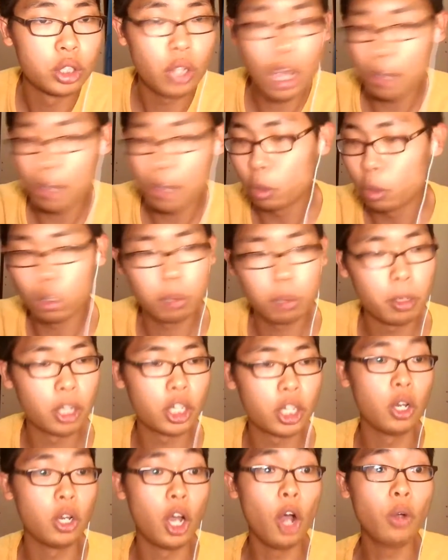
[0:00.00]
Do you have
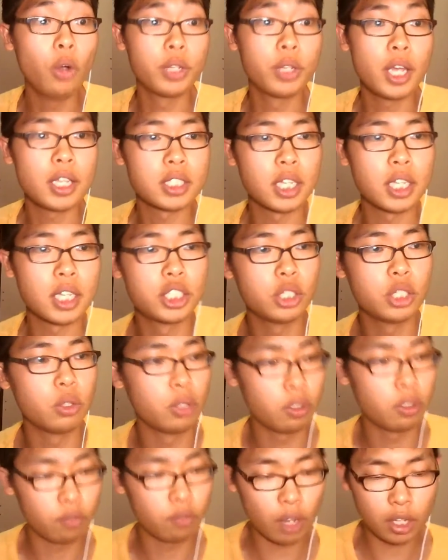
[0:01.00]
Pokemon Go? Oh yes, I
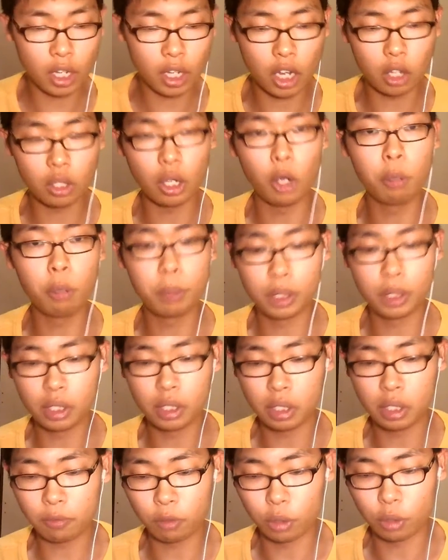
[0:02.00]
do. In fact, I'll open
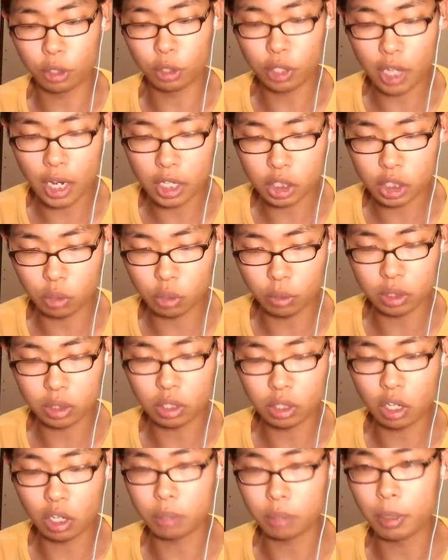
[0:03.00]
it up for you guys so we can
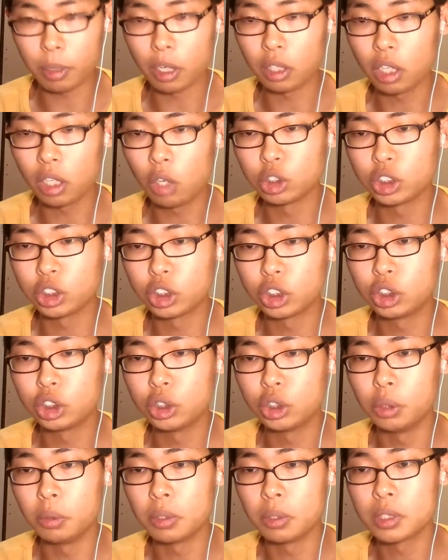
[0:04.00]
talk about it. Oh
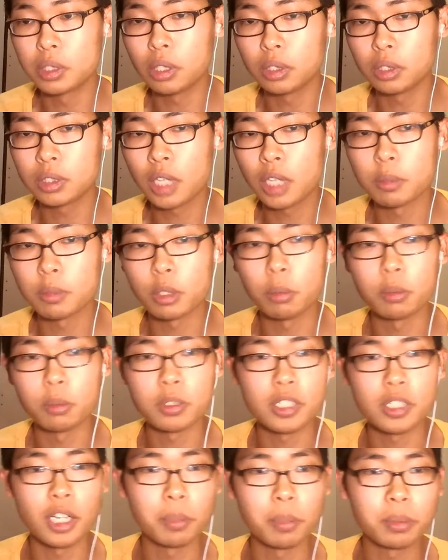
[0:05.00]
shoot, time's almost
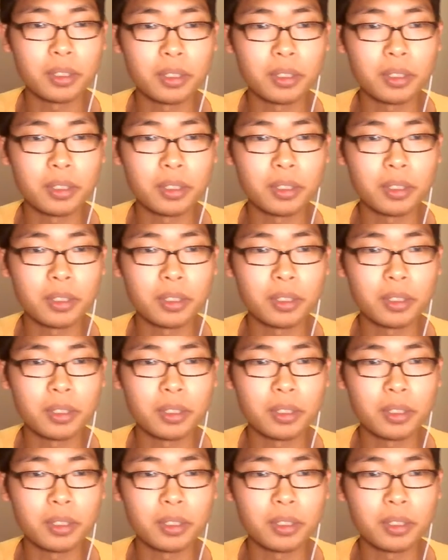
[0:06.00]
up.